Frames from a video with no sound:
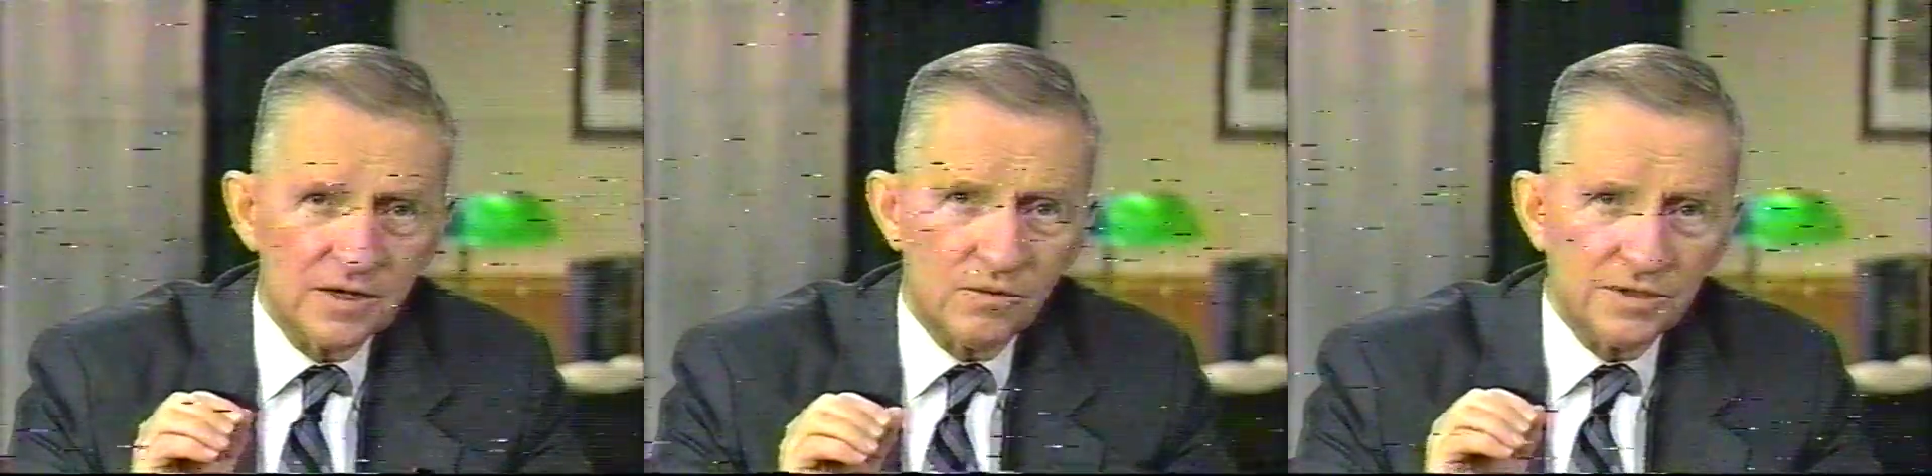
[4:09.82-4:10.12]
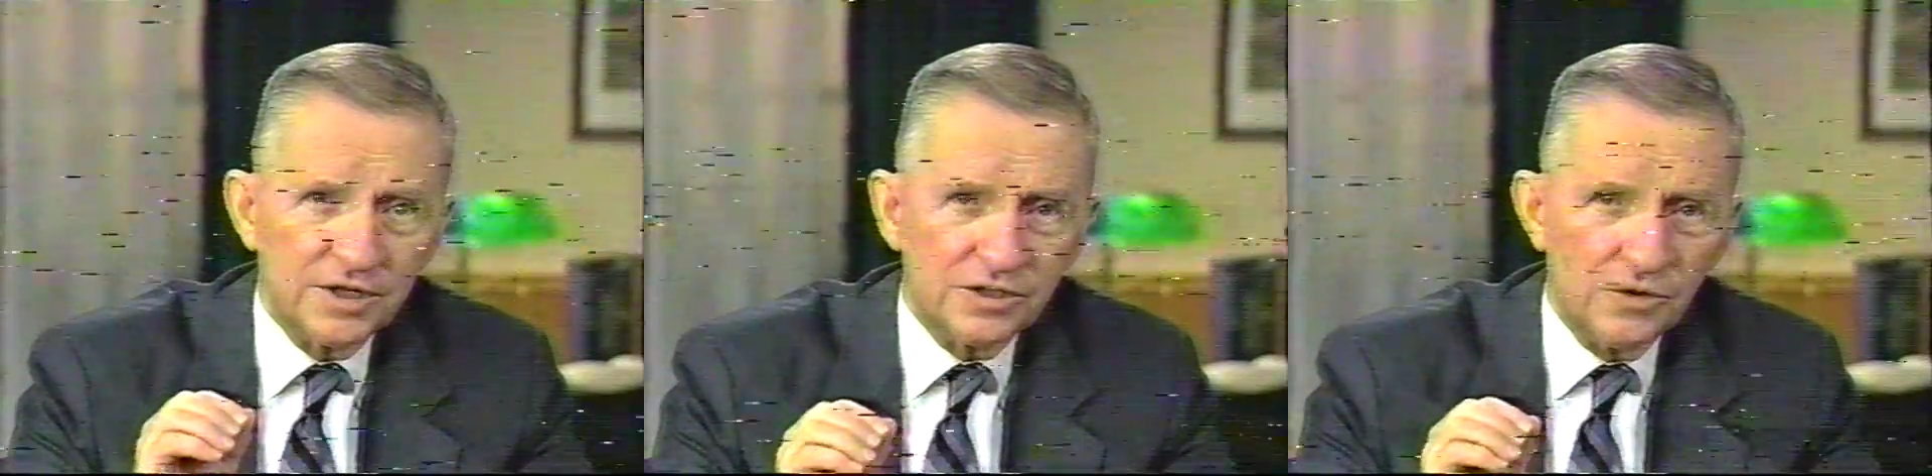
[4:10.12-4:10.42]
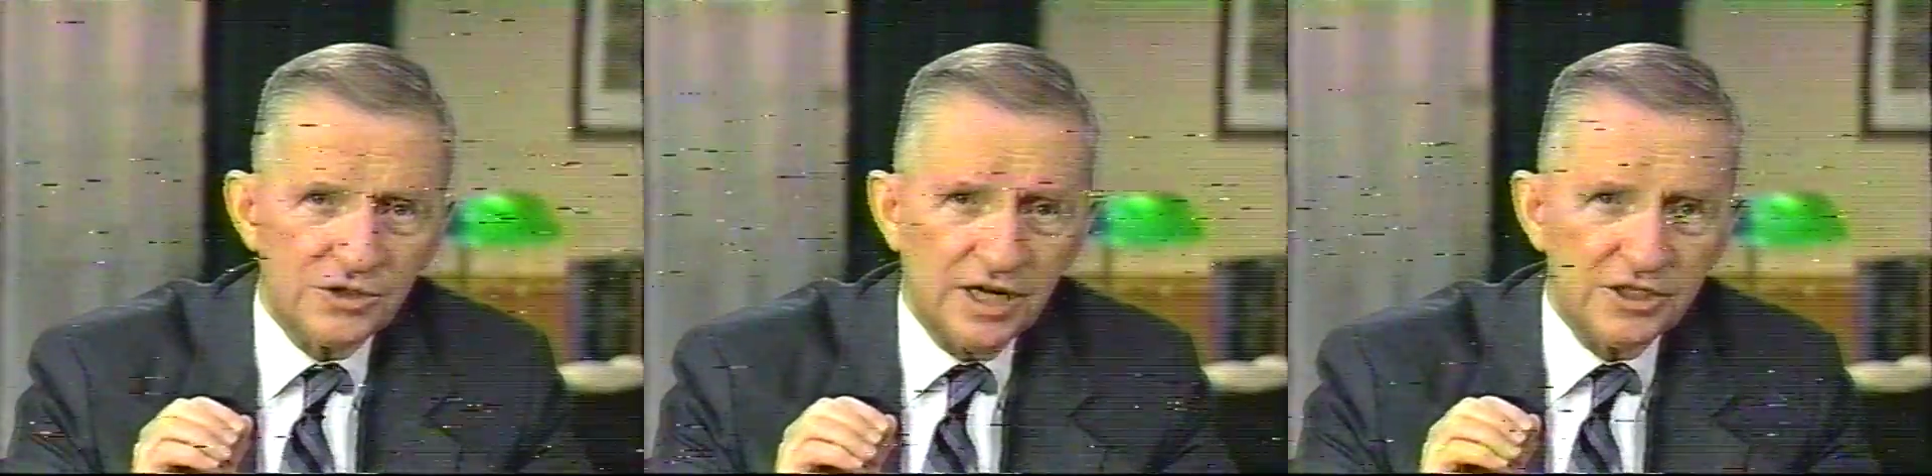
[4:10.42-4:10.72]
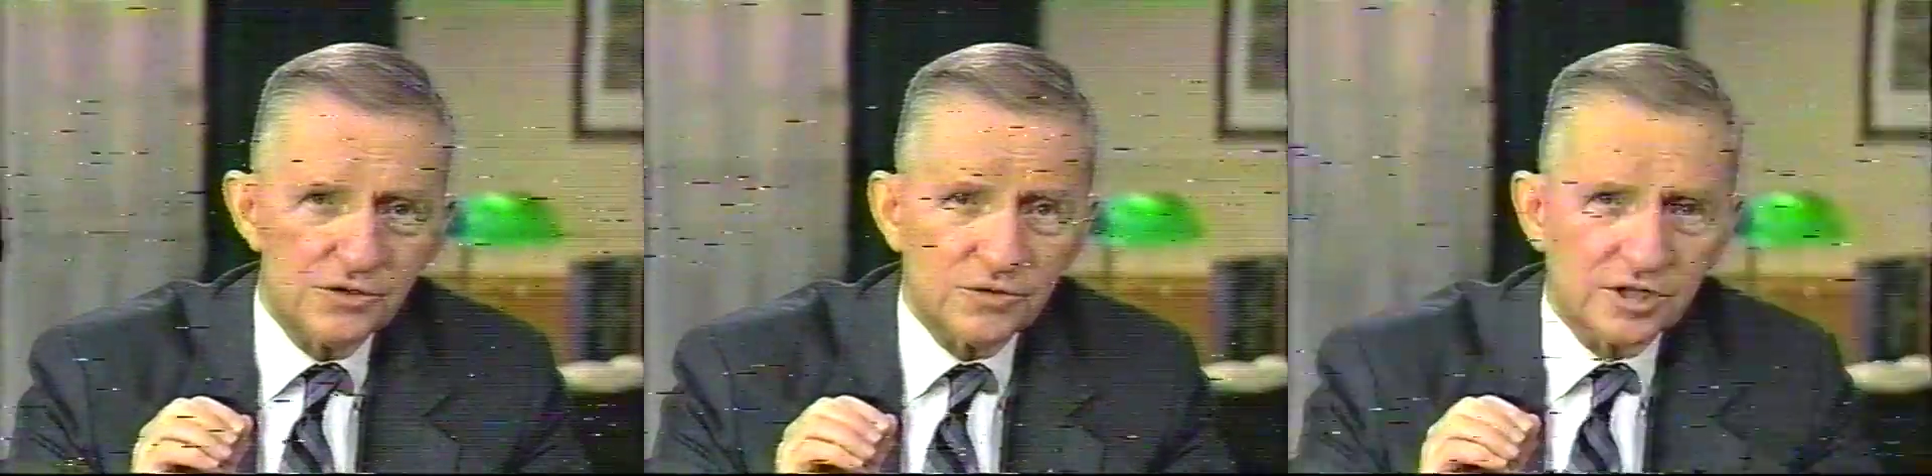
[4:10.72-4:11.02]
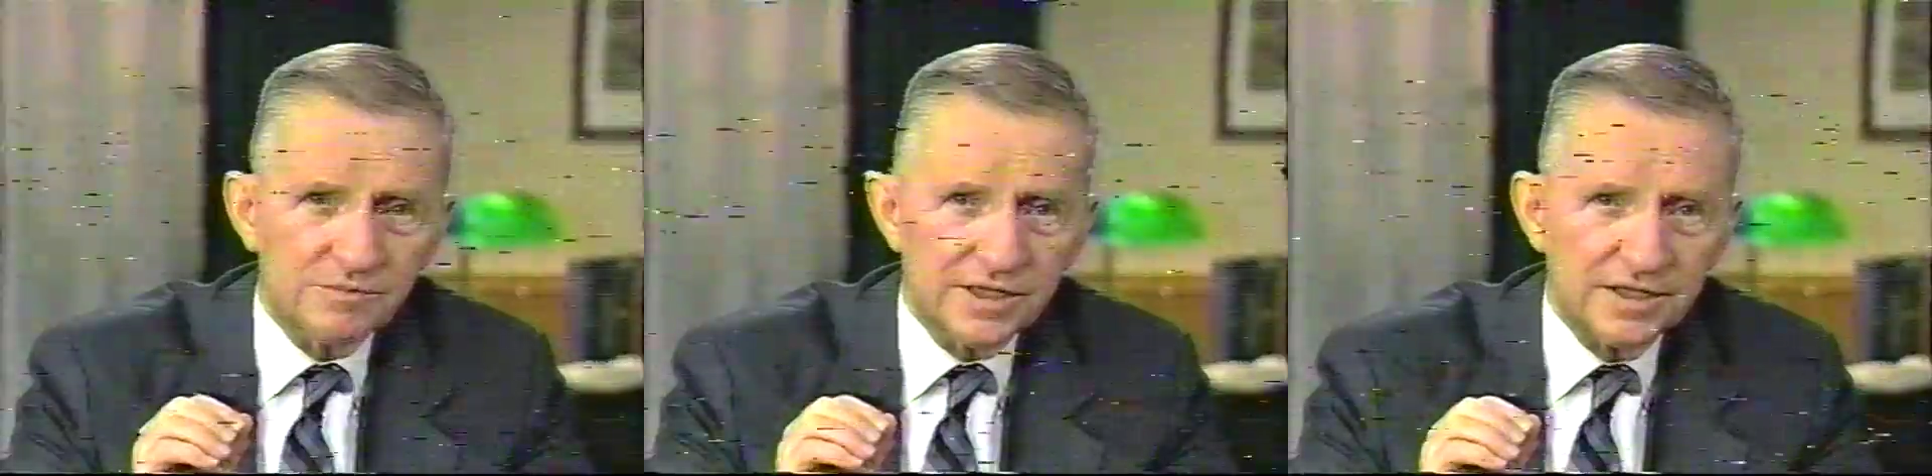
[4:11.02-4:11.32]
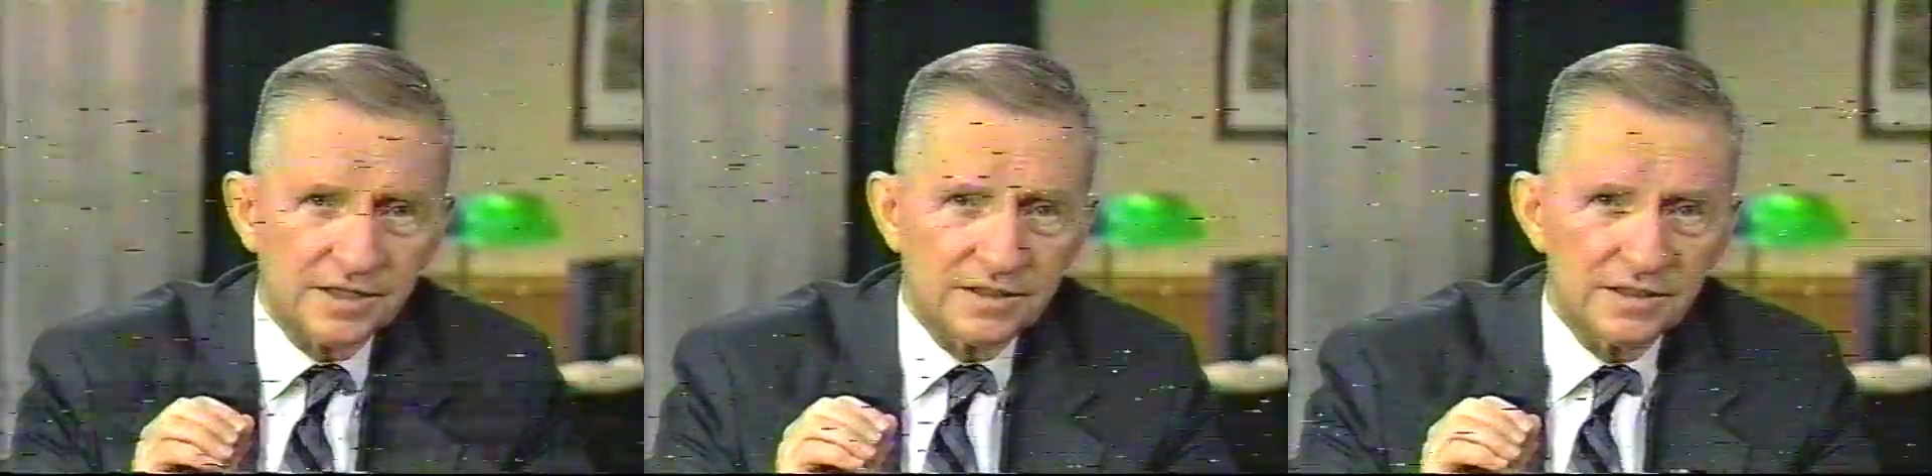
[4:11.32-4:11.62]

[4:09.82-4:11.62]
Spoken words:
When the negotiations were completed,